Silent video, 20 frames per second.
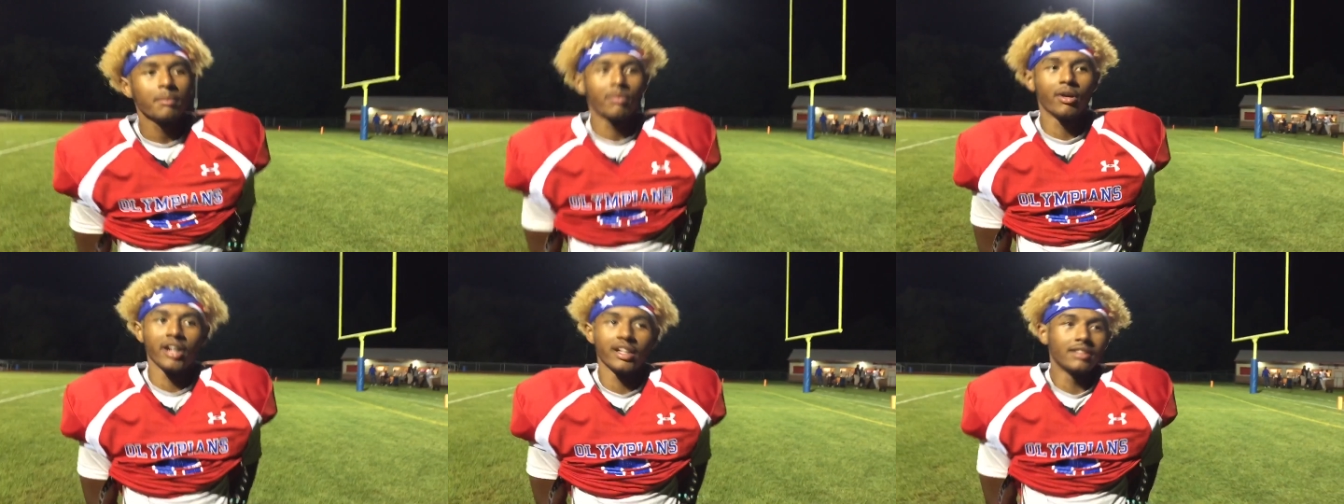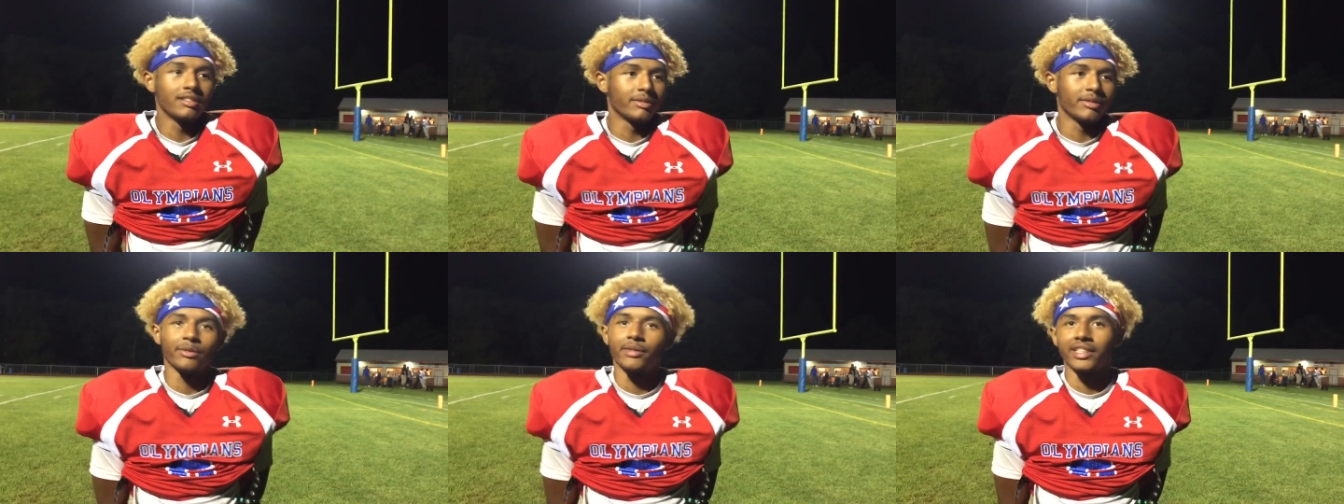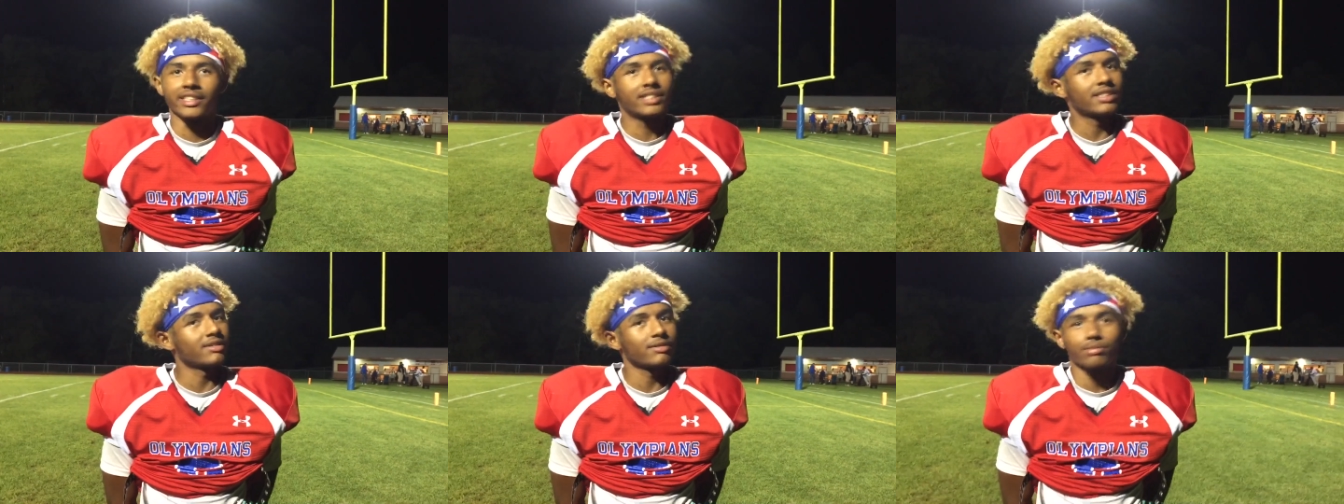but
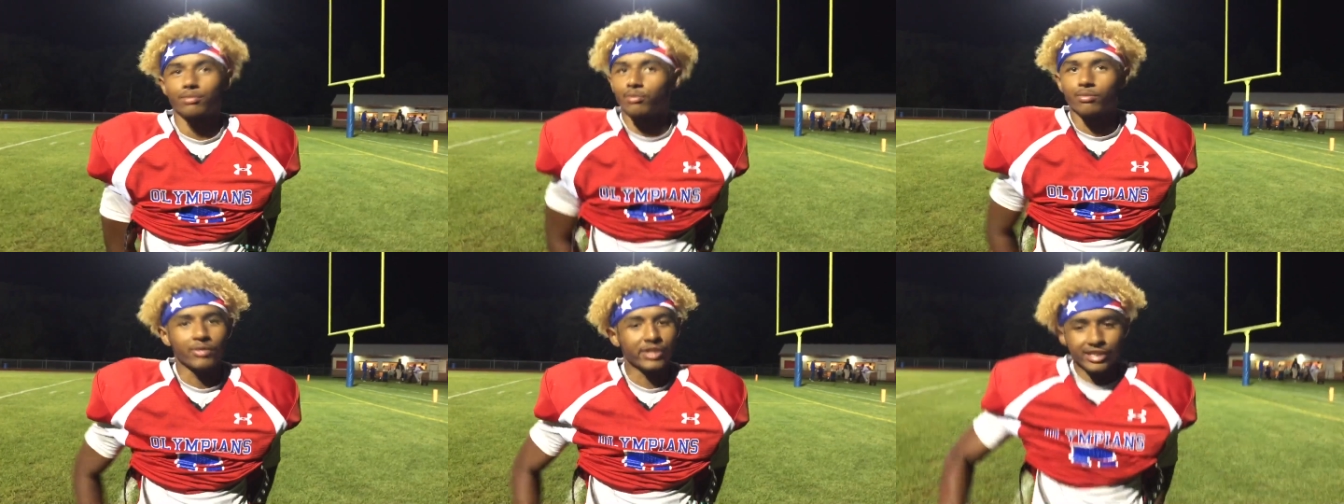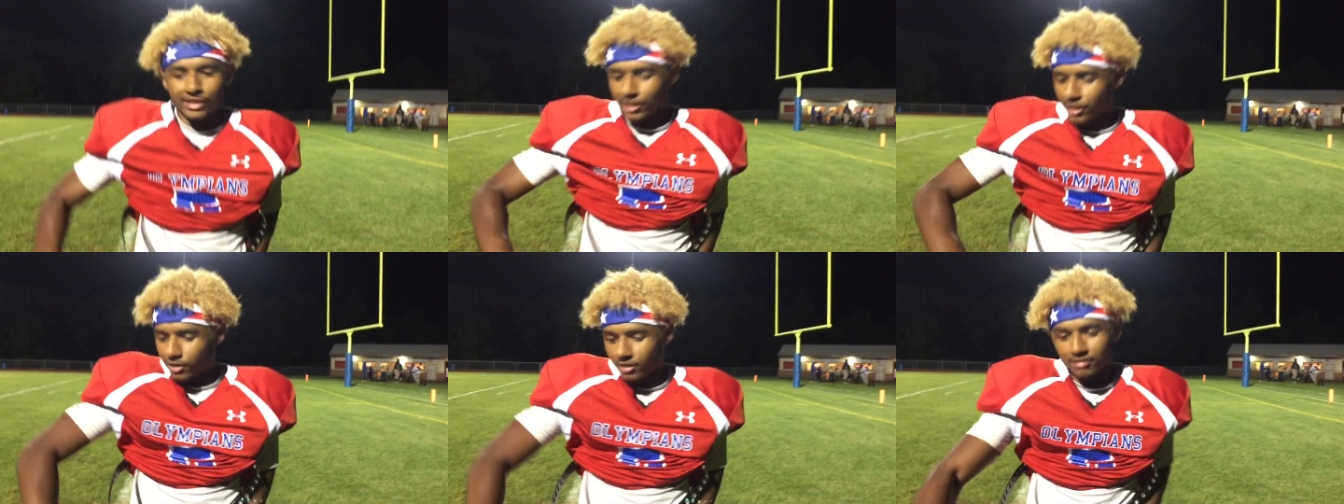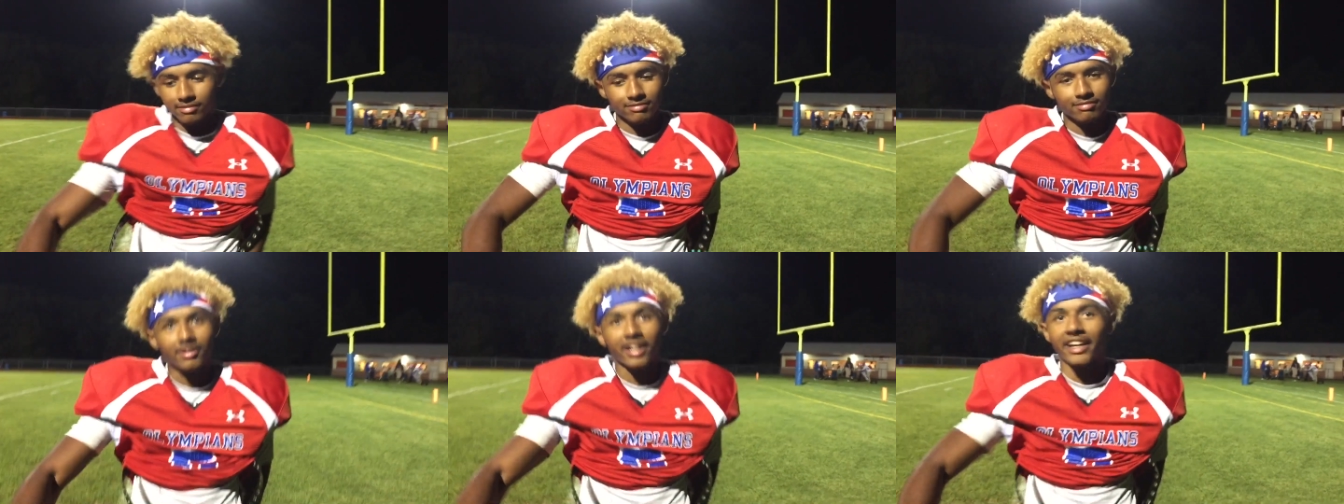it's we
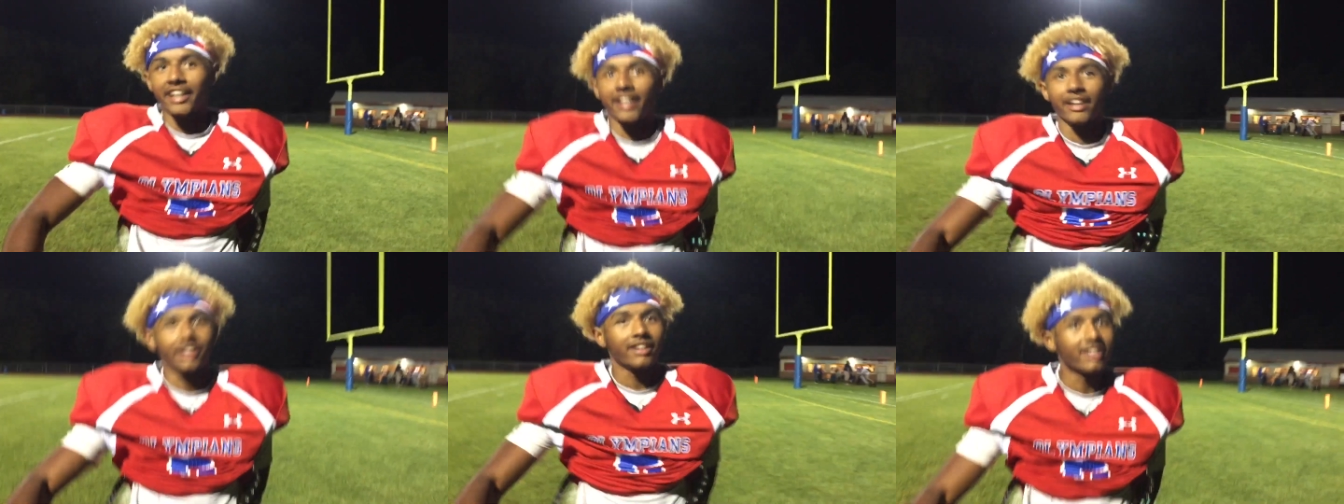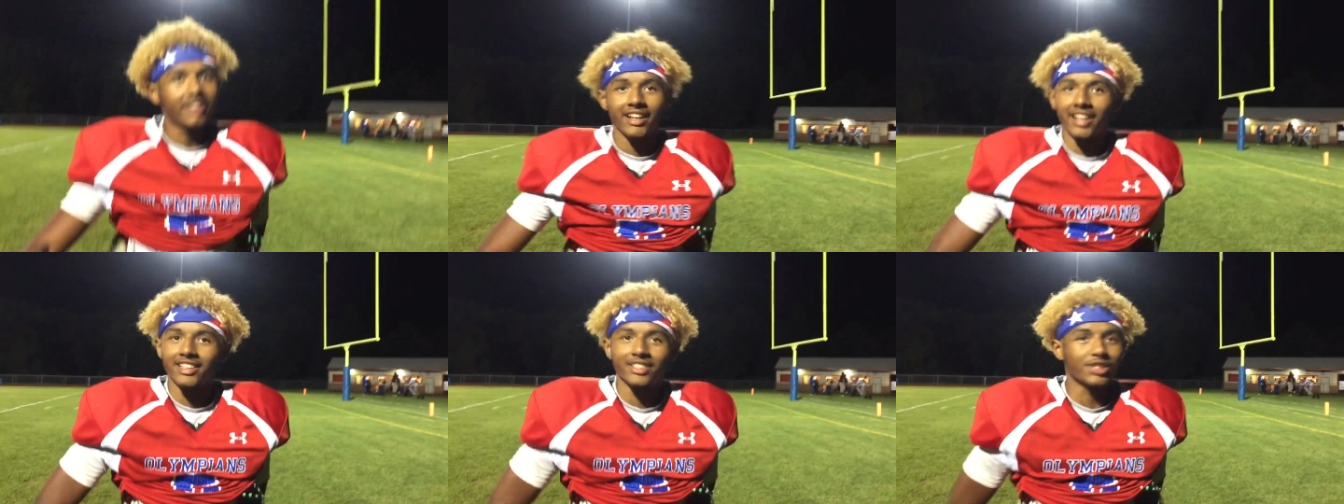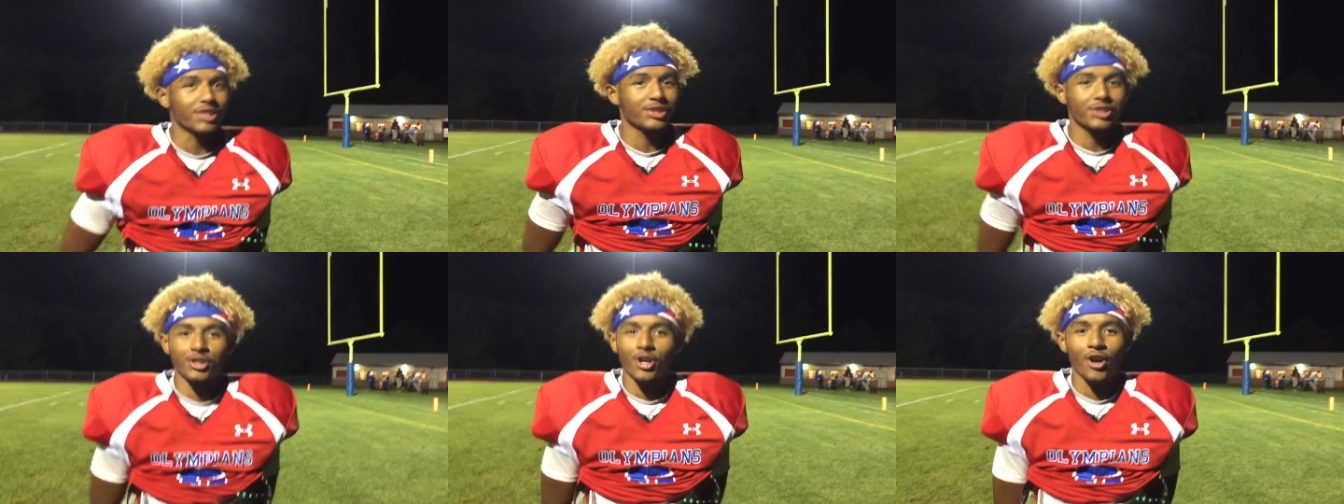still right here.
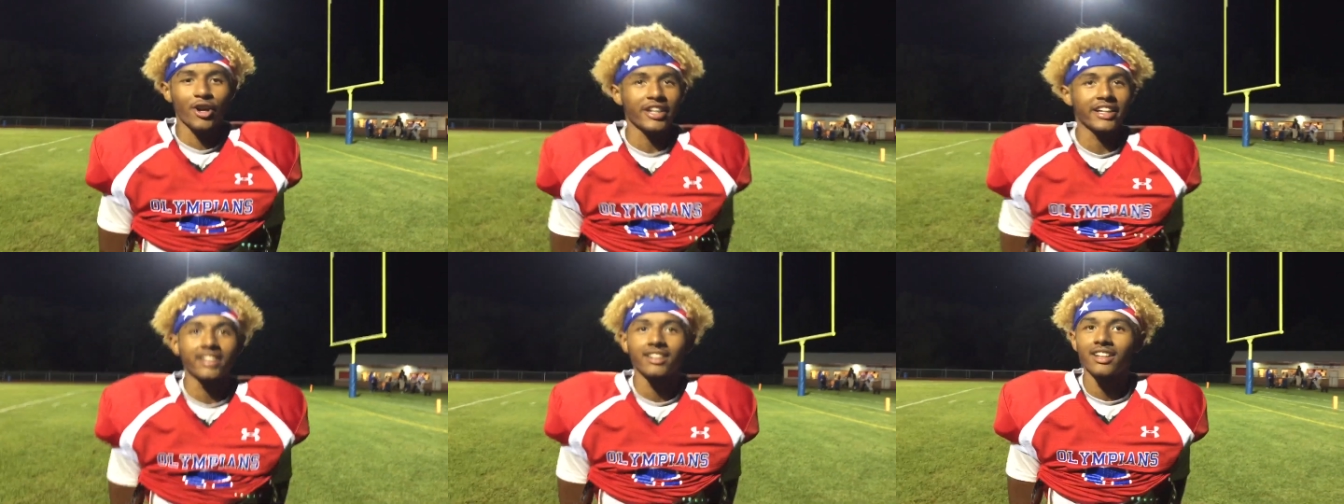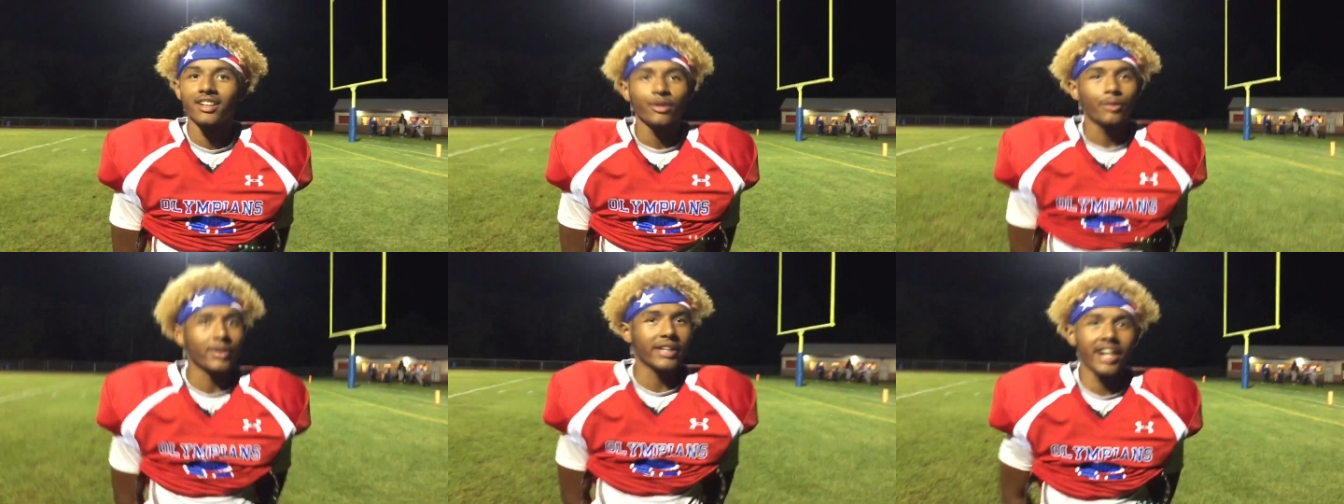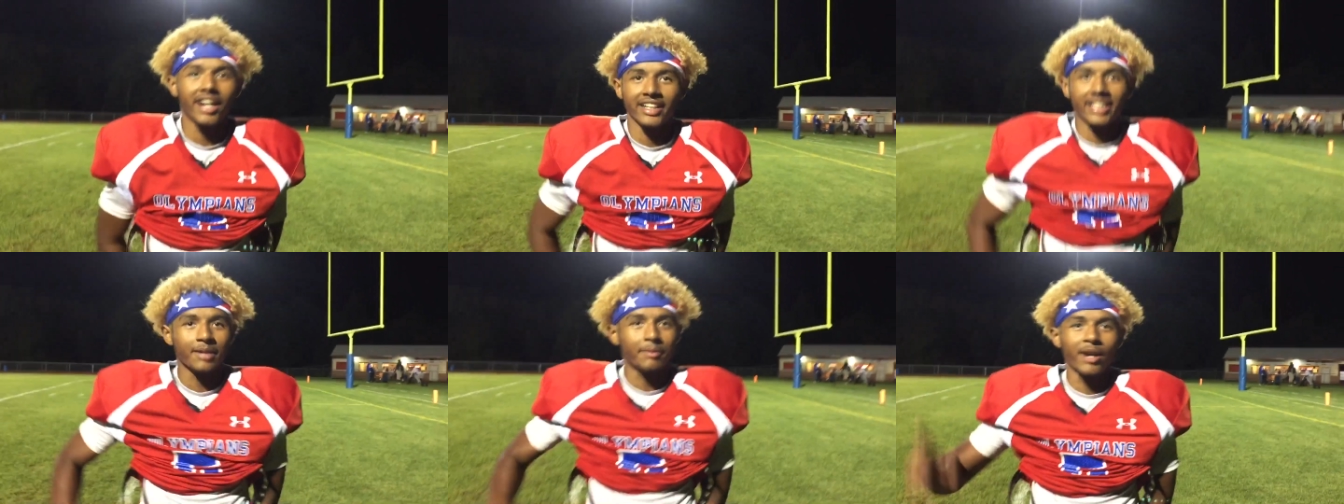It's just starting. We
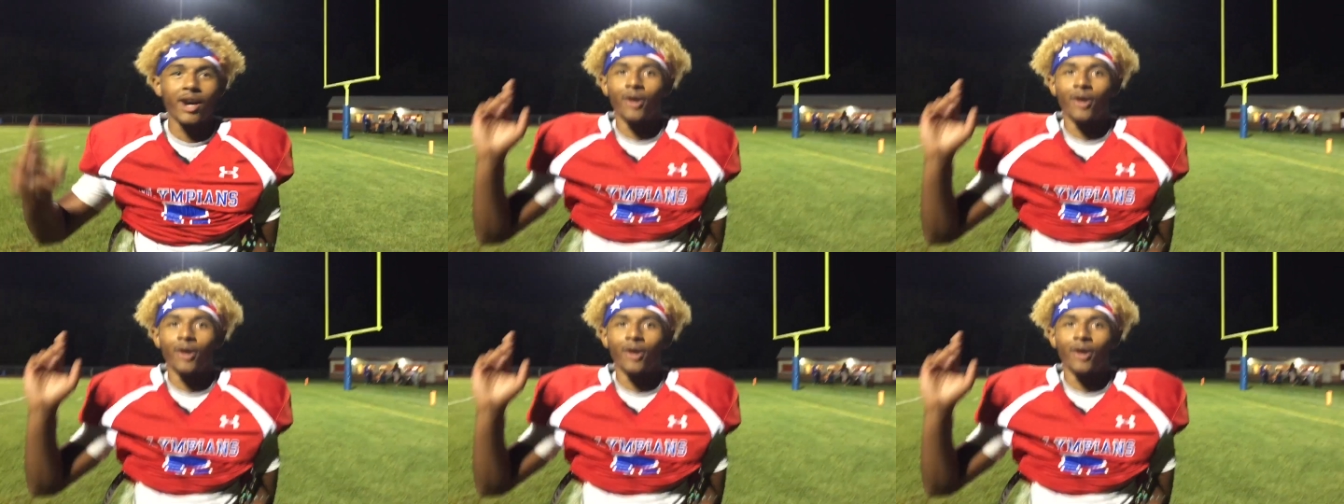got to keep